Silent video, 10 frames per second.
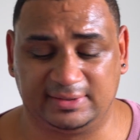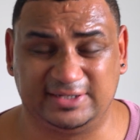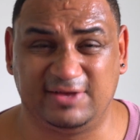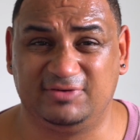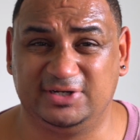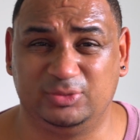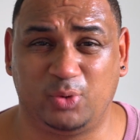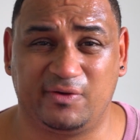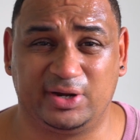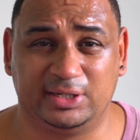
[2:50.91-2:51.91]
They definitely need
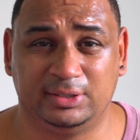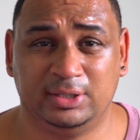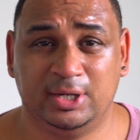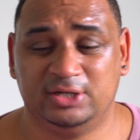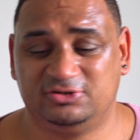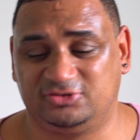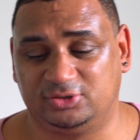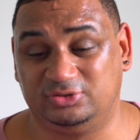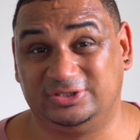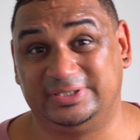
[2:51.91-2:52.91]
wearing in.
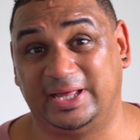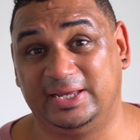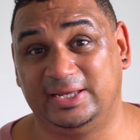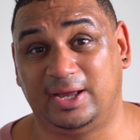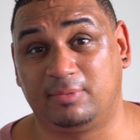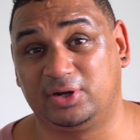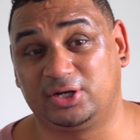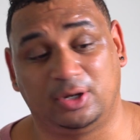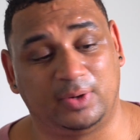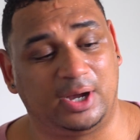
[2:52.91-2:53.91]
So today I'm gonna
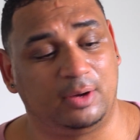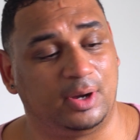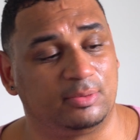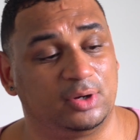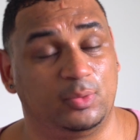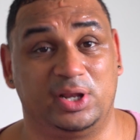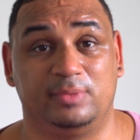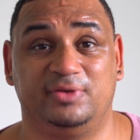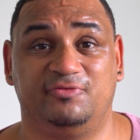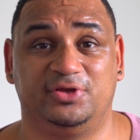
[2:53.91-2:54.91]
go out, I'm gonna wear
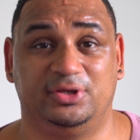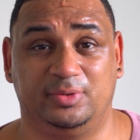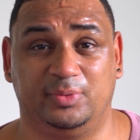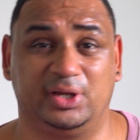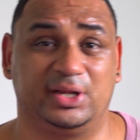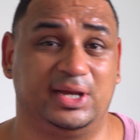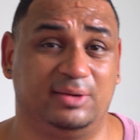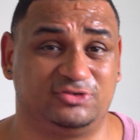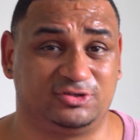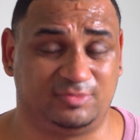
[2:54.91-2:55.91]
them in for you and we're gonna get
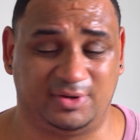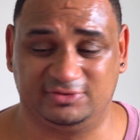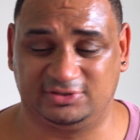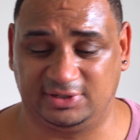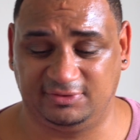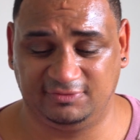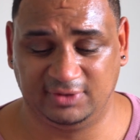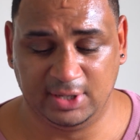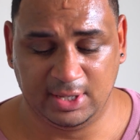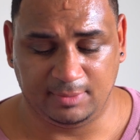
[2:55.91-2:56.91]
up to some other stuff.
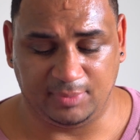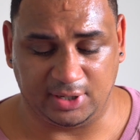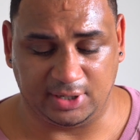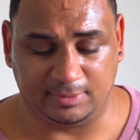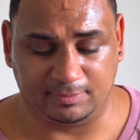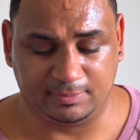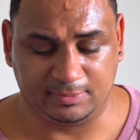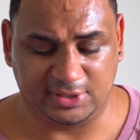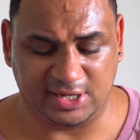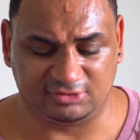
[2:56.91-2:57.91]
But
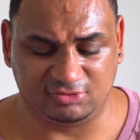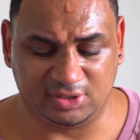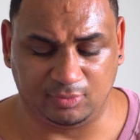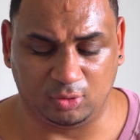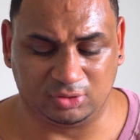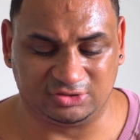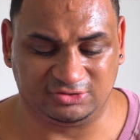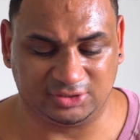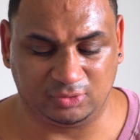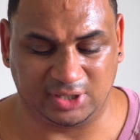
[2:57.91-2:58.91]
yeah, it's really important to
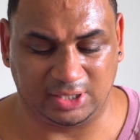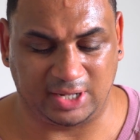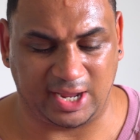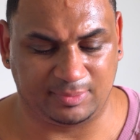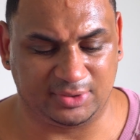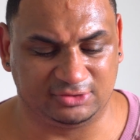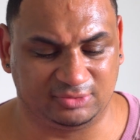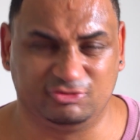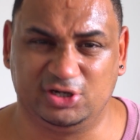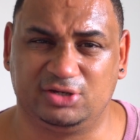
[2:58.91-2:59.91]
see what they're like because
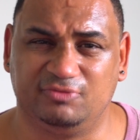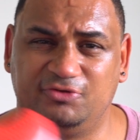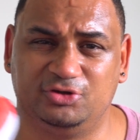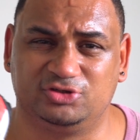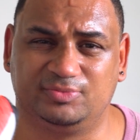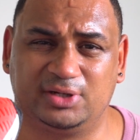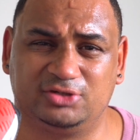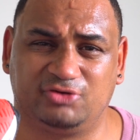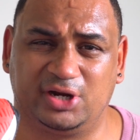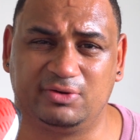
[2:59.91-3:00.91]
I'm really confused about
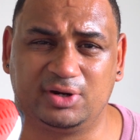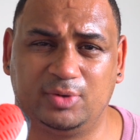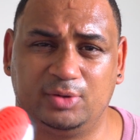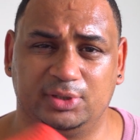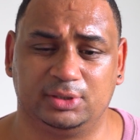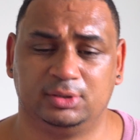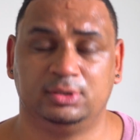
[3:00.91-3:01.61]
the trainer at the moment.